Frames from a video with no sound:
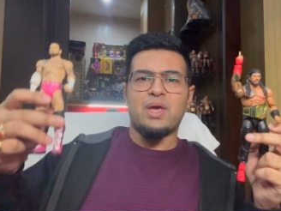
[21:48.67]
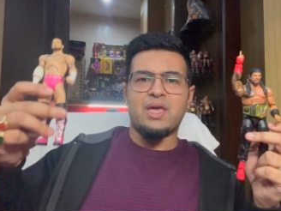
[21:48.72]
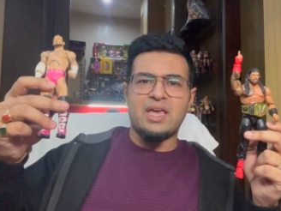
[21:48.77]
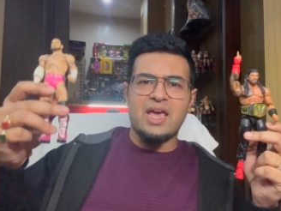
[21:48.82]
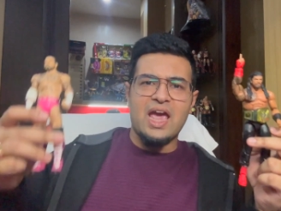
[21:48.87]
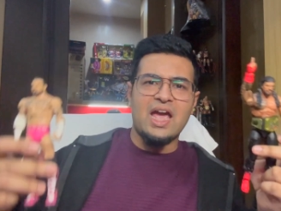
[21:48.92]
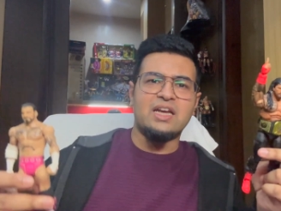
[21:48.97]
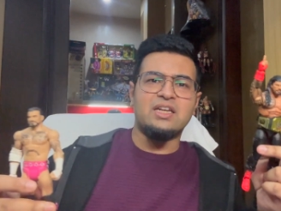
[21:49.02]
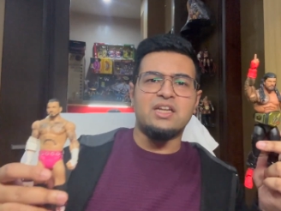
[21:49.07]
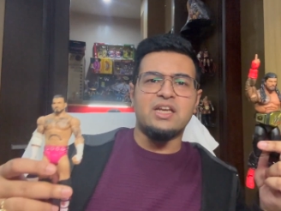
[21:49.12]

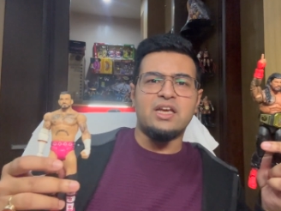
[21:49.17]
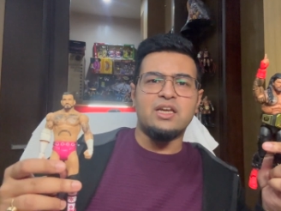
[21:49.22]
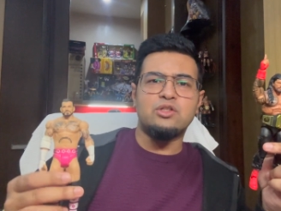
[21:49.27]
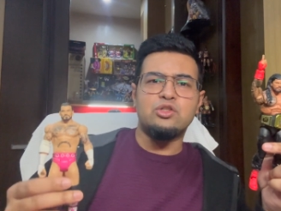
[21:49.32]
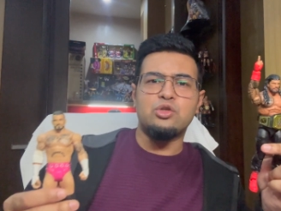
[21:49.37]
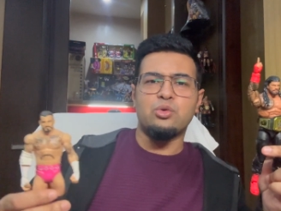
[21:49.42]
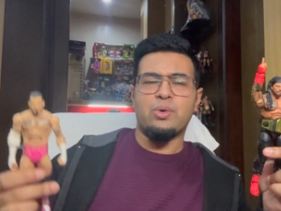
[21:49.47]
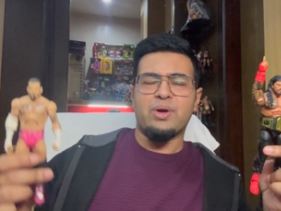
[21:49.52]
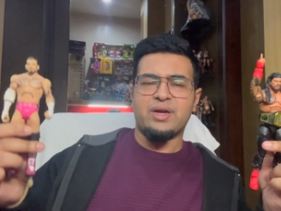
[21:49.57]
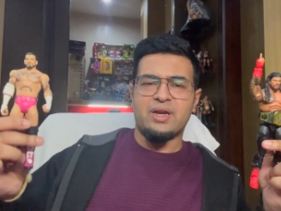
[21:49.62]
ending
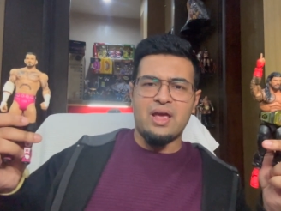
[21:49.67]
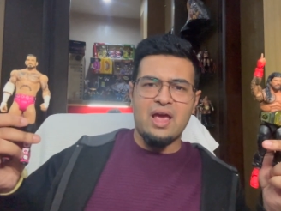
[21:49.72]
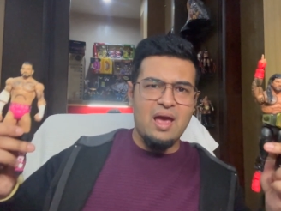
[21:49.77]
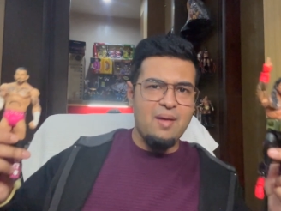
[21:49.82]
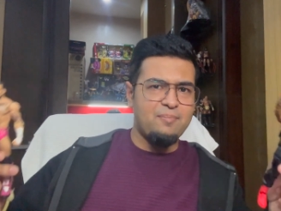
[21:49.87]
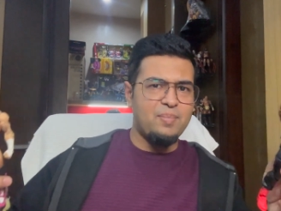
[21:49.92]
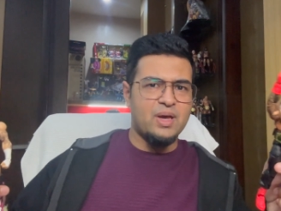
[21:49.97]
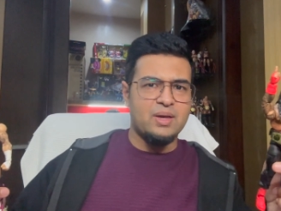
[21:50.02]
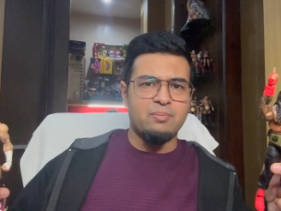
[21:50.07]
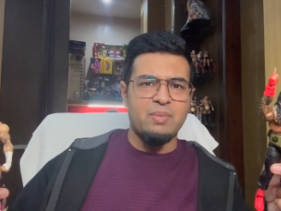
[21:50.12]
to an
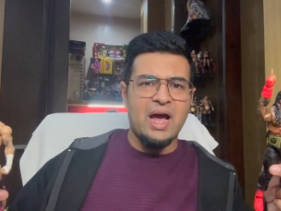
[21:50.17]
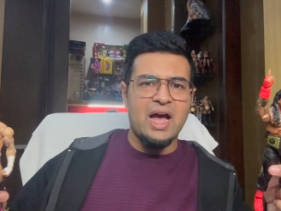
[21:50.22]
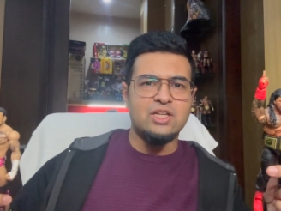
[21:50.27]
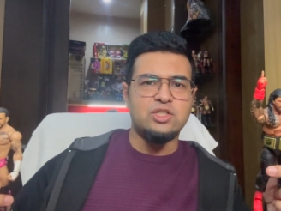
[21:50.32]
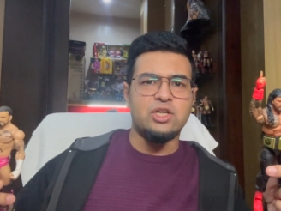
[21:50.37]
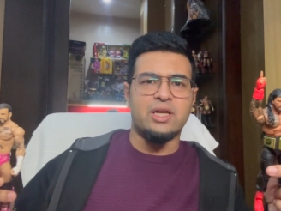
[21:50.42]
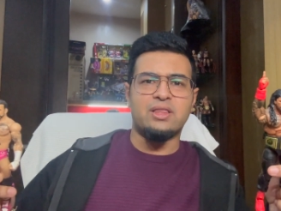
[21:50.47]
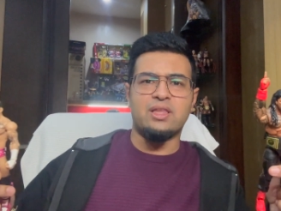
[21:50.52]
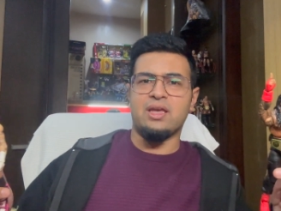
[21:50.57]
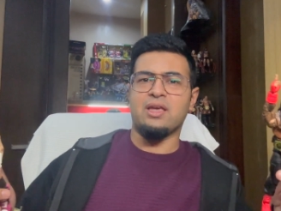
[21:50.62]
epic match.
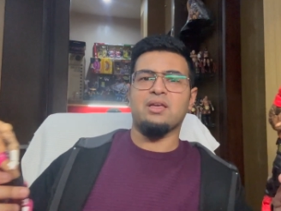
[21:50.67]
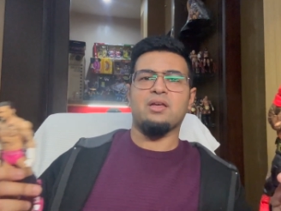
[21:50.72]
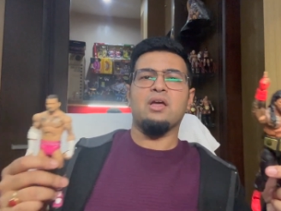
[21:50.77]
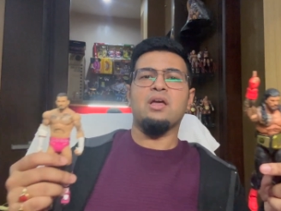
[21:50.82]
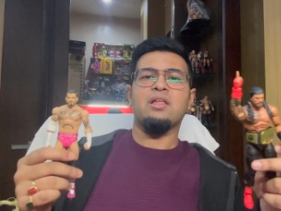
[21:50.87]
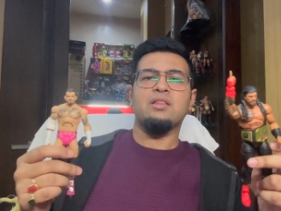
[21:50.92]
I think